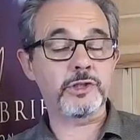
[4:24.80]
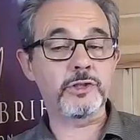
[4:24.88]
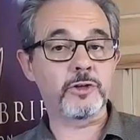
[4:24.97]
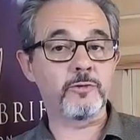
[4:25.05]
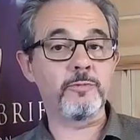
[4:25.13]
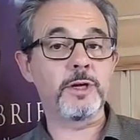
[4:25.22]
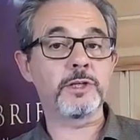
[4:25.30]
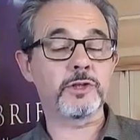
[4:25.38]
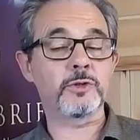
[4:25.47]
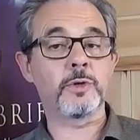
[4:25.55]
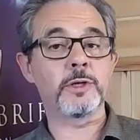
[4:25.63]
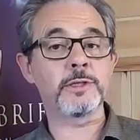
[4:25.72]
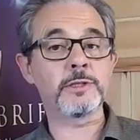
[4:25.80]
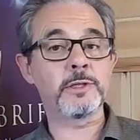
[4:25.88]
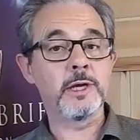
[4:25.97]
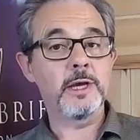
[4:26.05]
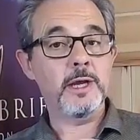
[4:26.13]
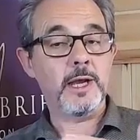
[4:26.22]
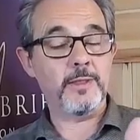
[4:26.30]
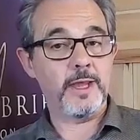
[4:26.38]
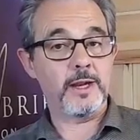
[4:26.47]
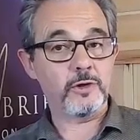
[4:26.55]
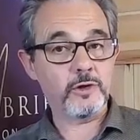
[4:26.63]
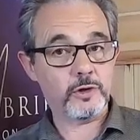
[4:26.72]
I should have measured twice and
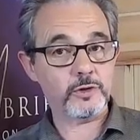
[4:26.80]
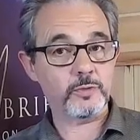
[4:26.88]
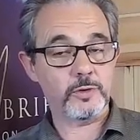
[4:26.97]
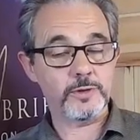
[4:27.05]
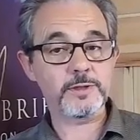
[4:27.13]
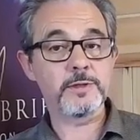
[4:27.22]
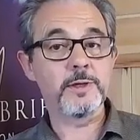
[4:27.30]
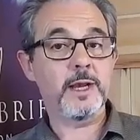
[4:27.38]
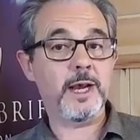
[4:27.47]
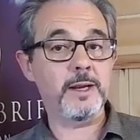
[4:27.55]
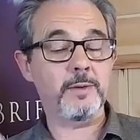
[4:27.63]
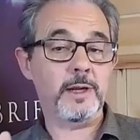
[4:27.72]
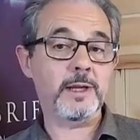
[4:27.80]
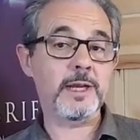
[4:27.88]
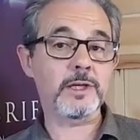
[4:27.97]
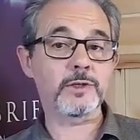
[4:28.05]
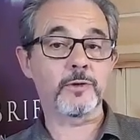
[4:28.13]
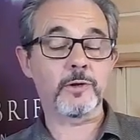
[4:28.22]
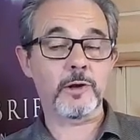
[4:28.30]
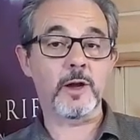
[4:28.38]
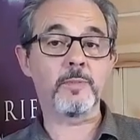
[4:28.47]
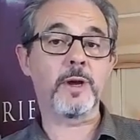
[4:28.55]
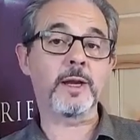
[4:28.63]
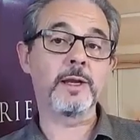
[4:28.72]
then cut once. Anyway, can't turn the
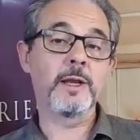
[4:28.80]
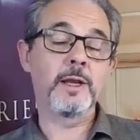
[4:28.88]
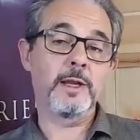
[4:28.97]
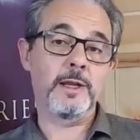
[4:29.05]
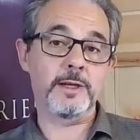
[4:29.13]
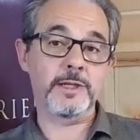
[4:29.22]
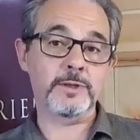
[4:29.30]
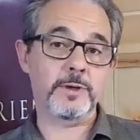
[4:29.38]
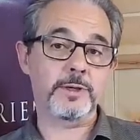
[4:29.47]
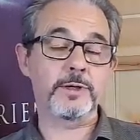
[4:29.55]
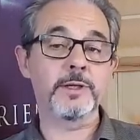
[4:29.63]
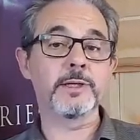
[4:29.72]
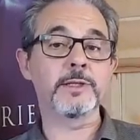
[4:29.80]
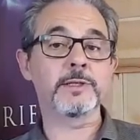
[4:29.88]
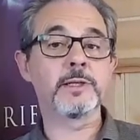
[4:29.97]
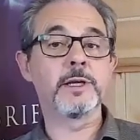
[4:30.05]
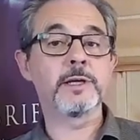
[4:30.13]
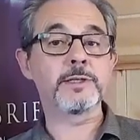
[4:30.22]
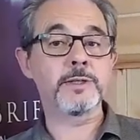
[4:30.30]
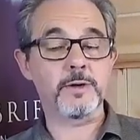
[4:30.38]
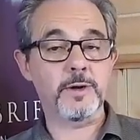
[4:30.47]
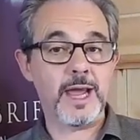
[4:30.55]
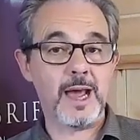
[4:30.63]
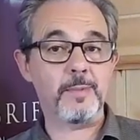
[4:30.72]
clock back. It is what it is. It's not
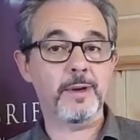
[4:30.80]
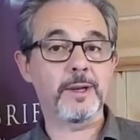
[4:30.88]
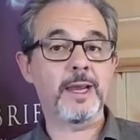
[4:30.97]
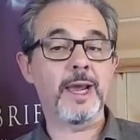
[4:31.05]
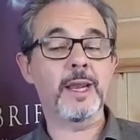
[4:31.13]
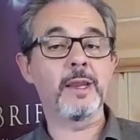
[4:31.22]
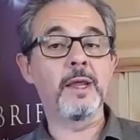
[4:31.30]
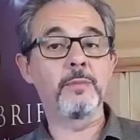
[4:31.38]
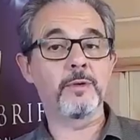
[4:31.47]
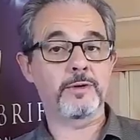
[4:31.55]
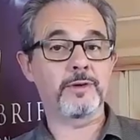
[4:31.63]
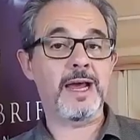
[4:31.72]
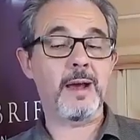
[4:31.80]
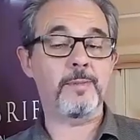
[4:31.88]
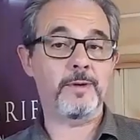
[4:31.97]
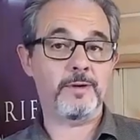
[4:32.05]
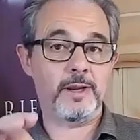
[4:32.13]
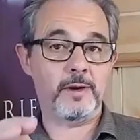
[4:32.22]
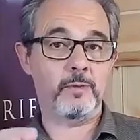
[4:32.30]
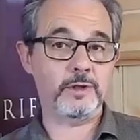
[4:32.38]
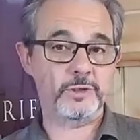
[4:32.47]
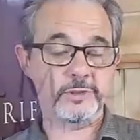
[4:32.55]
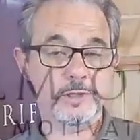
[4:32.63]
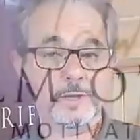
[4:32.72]
going to happen again, but it happened, and I
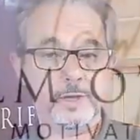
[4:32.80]
want you to